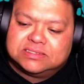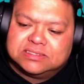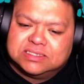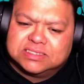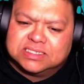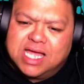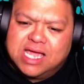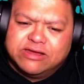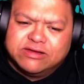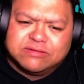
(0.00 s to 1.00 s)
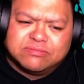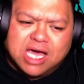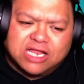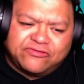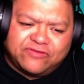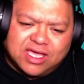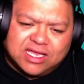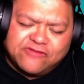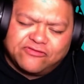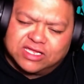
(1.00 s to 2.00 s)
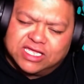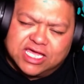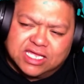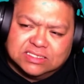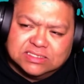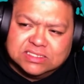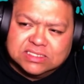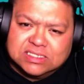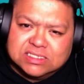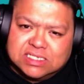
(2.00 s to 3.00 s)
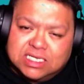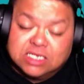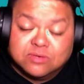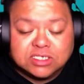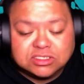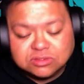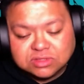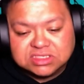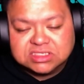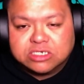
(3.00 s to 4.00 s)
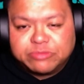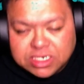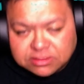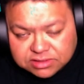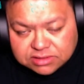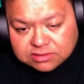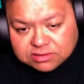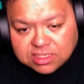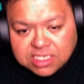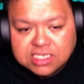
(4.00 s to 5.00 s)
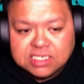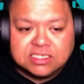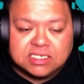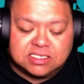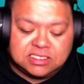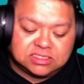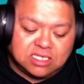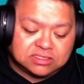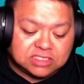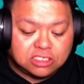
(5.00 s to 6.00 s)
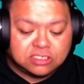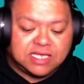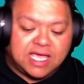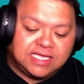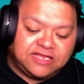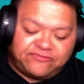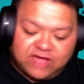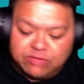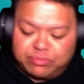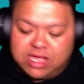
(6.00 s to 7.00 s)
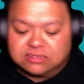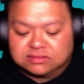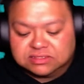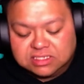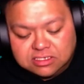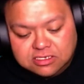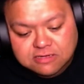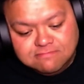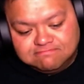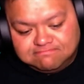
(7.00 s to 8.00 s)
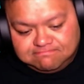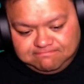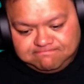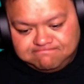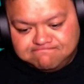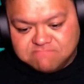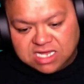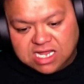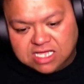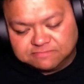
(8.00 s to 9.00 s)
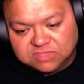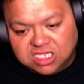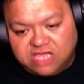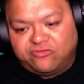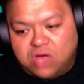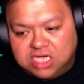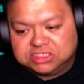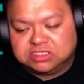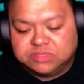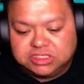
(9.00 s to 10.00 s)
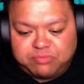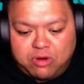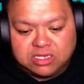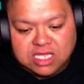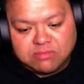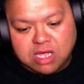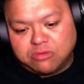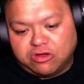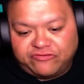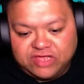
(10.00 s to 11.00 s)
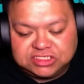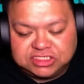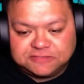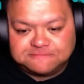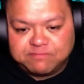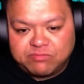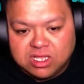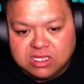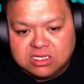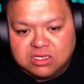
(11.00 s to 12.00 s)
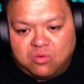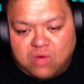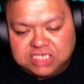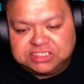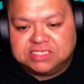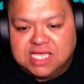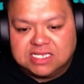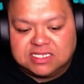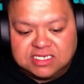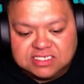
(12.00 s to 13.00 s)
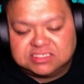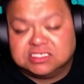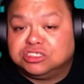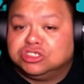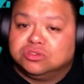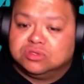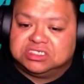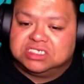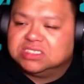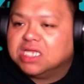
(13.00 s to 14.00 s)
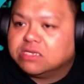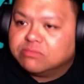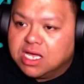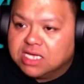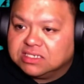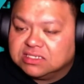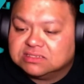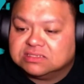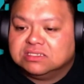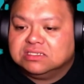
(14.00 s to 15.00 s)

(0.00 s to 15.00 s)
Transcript: is it Iron and Modified? I forget. Anyway, dude was 600 pounds, and he's lost 185 pounds. And I love watching him. He's part of like my motivation, watching that, and then his thing too, just like mine is